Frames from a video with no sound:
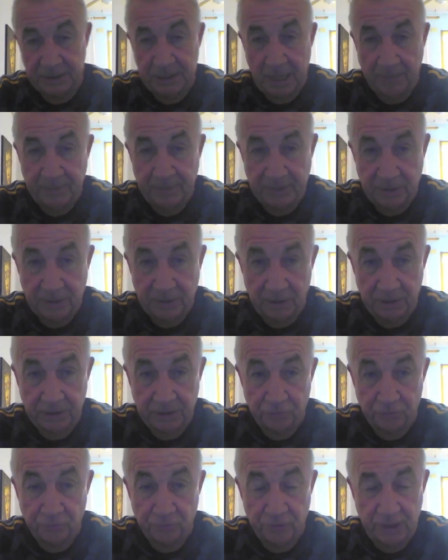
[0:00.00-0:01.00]
Jamie
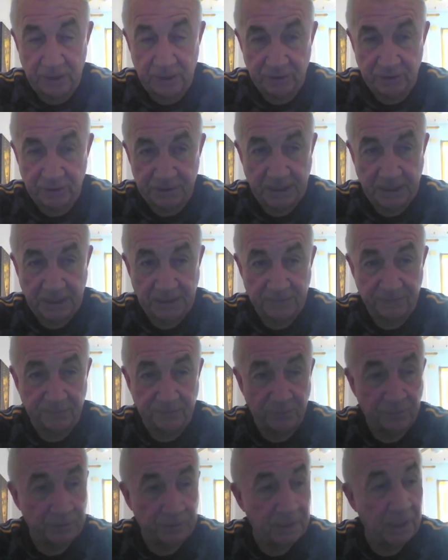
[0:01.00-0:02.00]
Donnelly's a really good centre
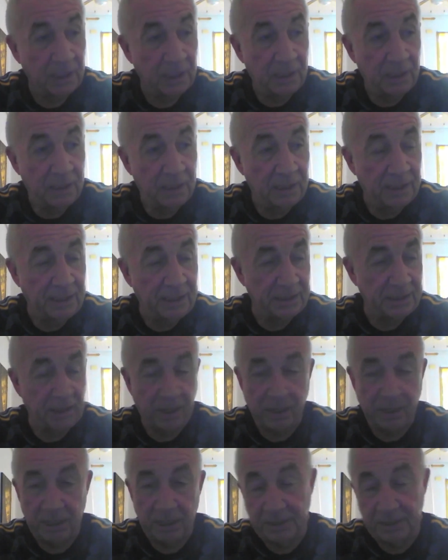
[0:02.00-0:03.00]
forward, and he's
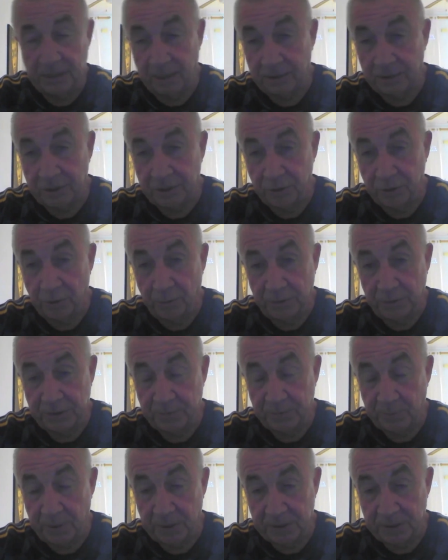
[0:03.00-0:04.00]
on tour
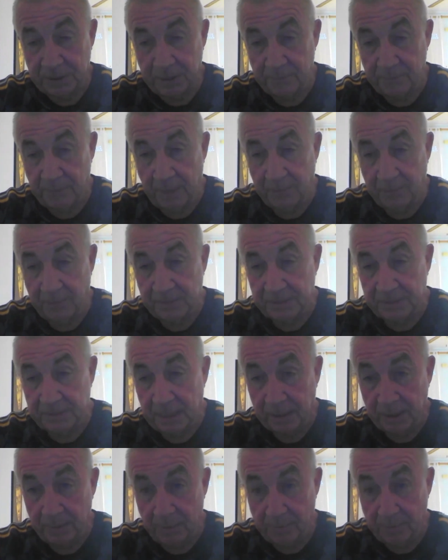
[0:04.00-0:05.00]
with Spurs at the moment, and
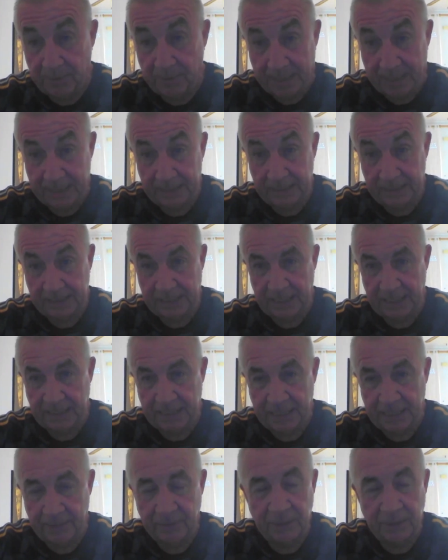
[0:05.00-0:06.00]
they're going to be back any day
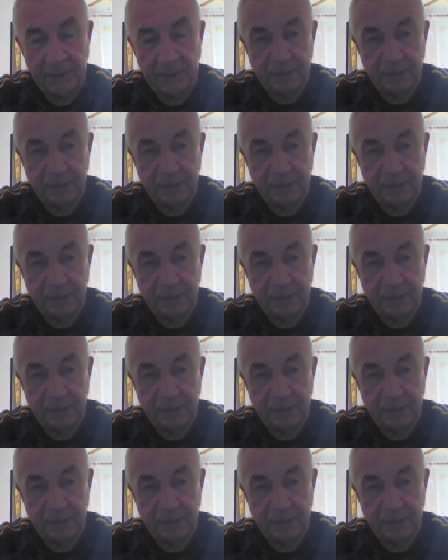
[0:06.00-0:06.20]
now.